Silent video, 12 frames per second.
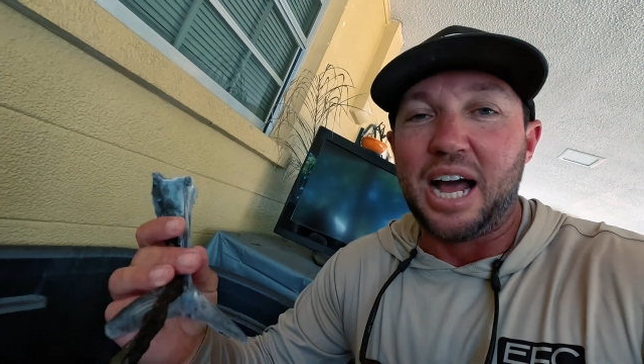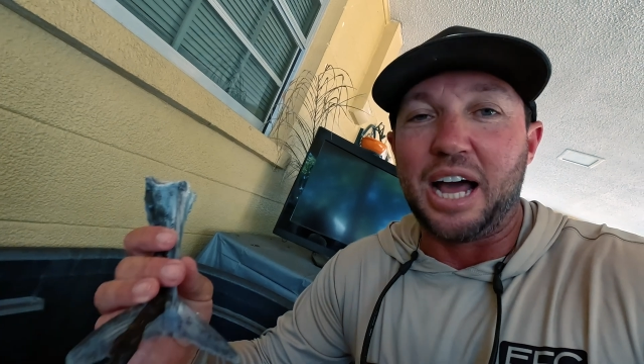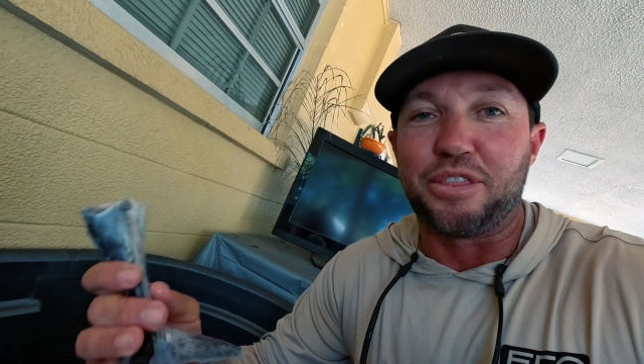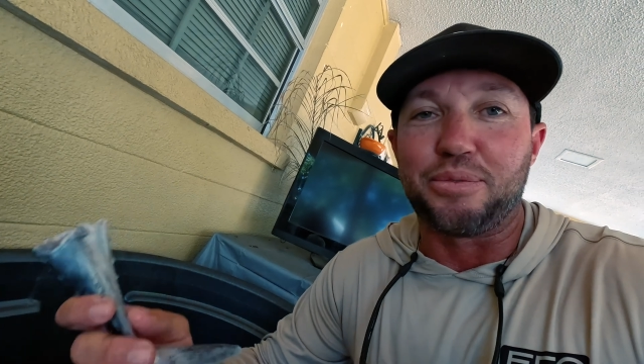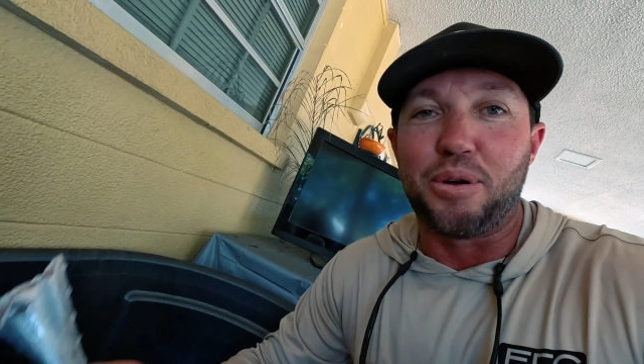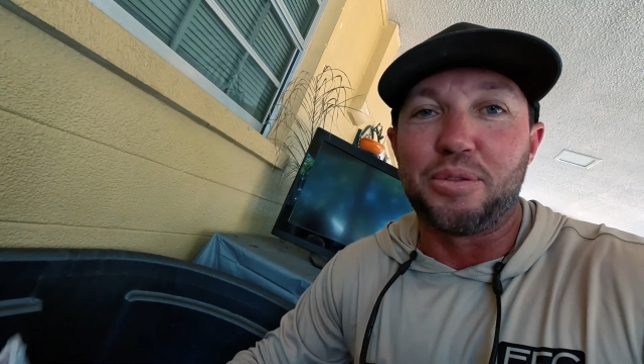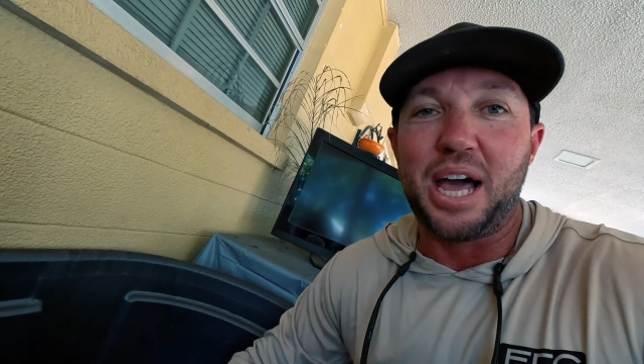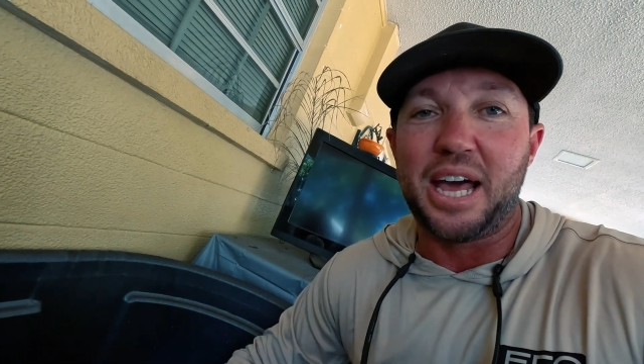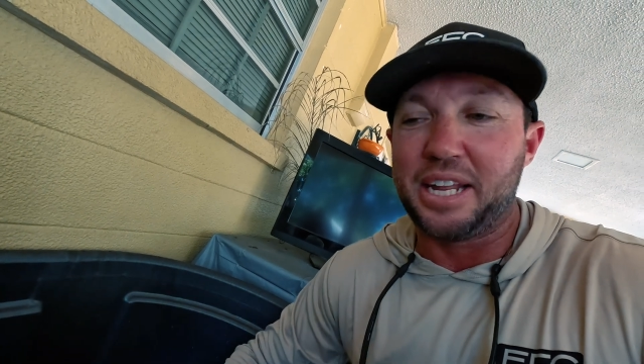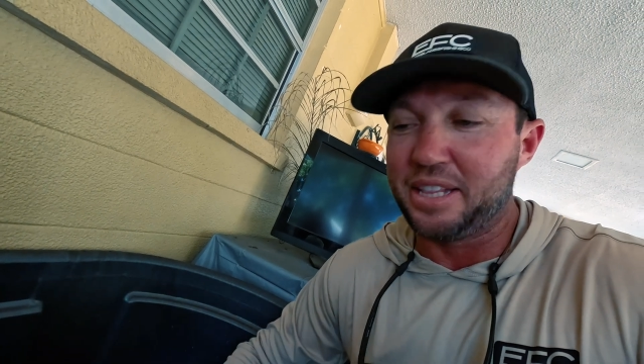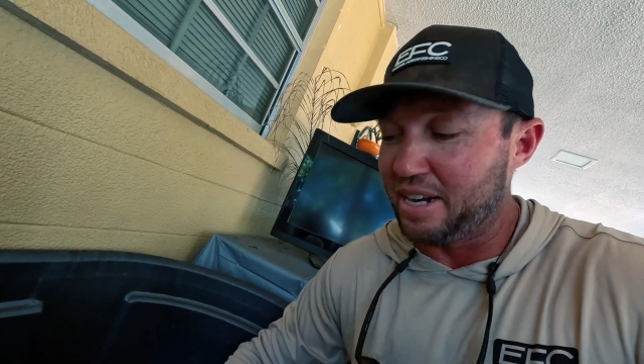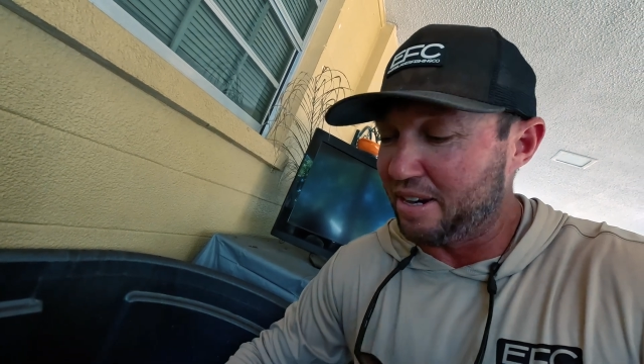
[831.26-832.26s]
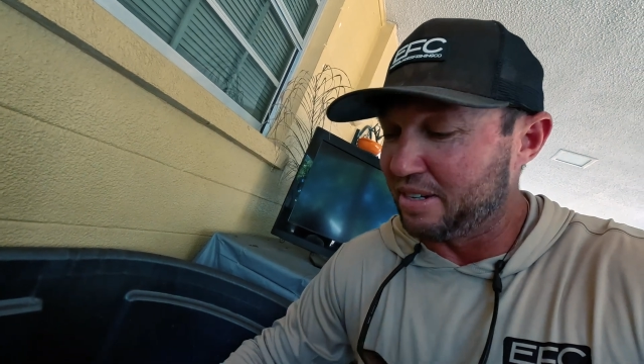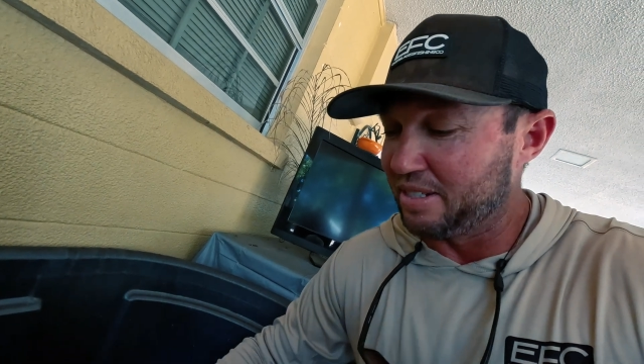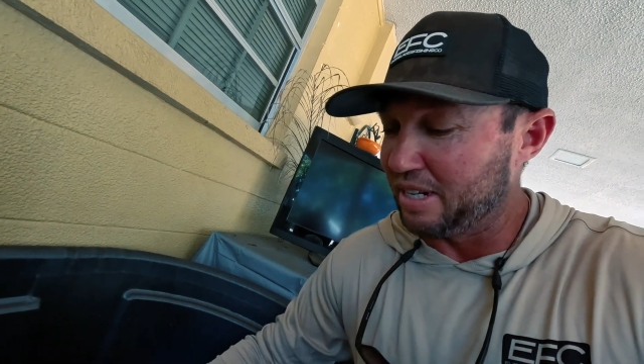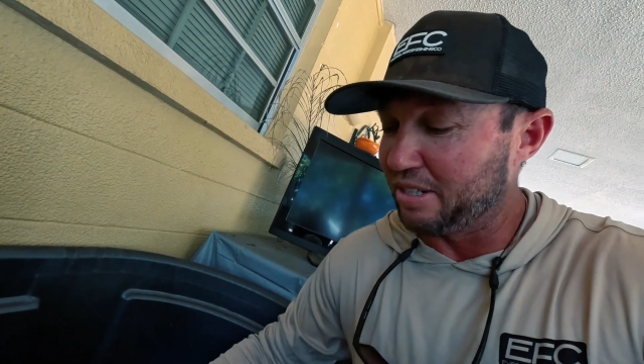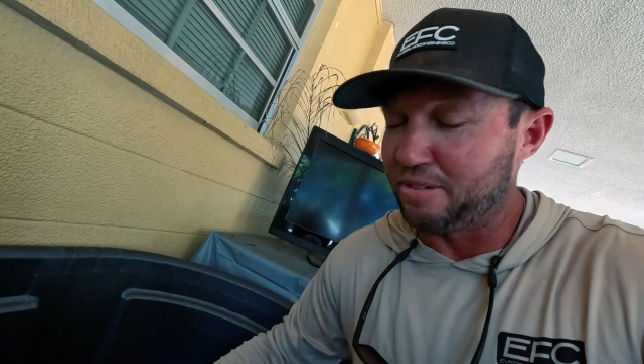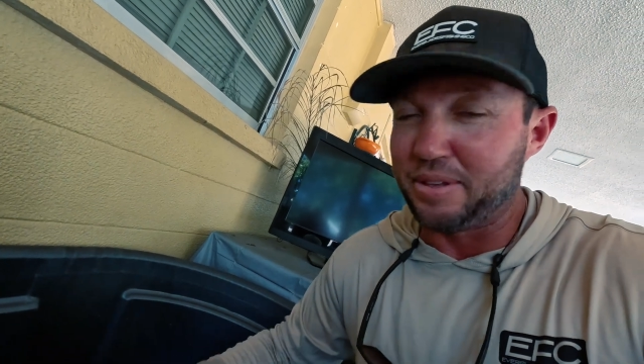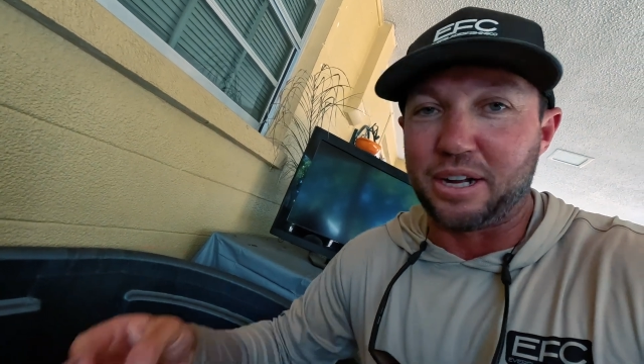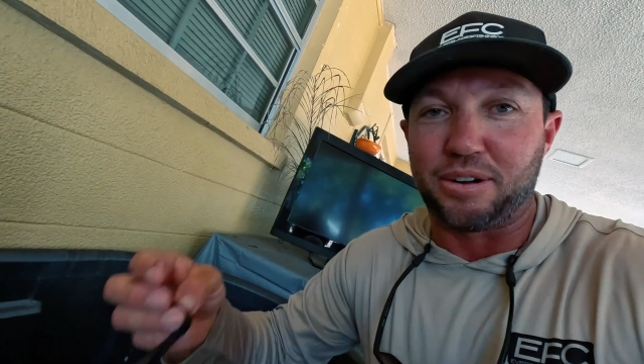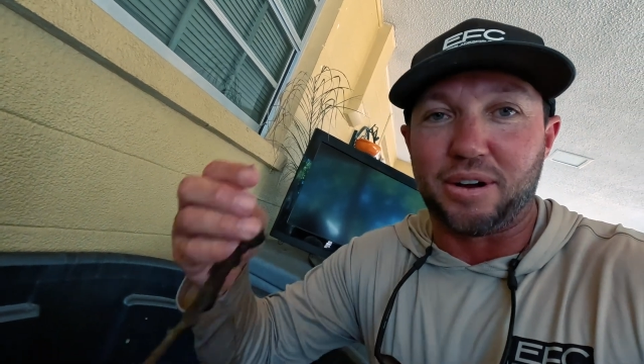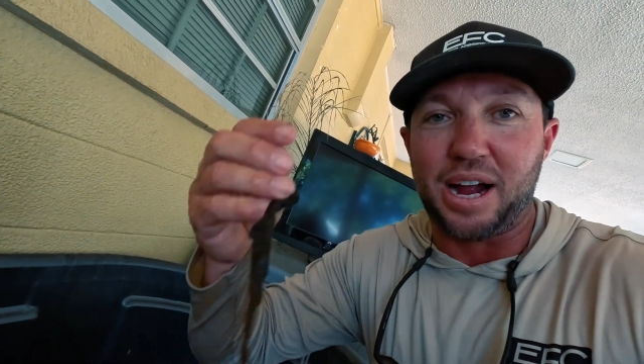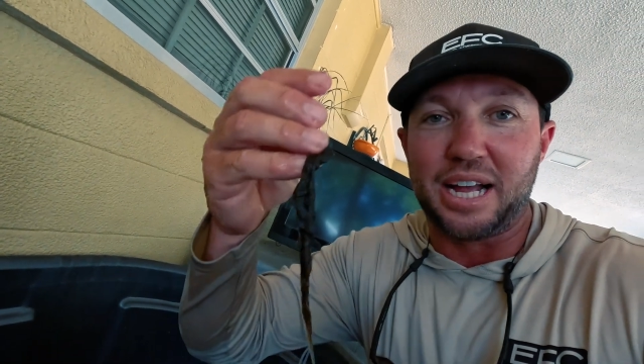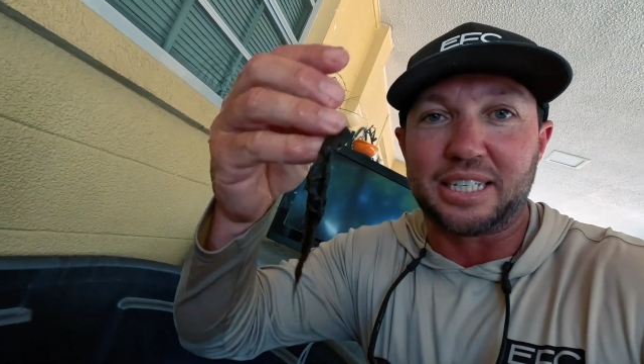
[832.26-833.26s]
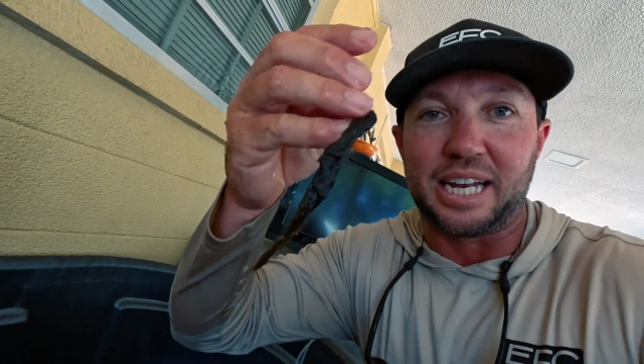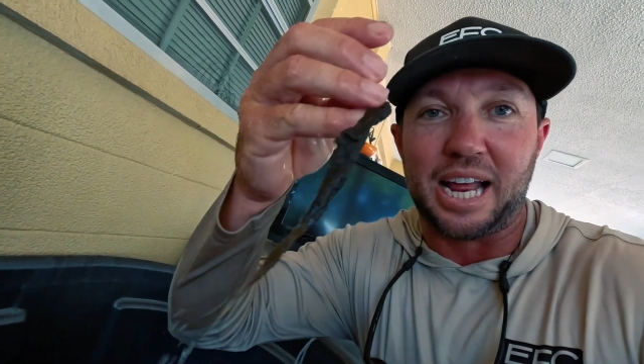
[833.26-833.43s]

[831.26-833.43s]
I throw that in there. There's some of that grass,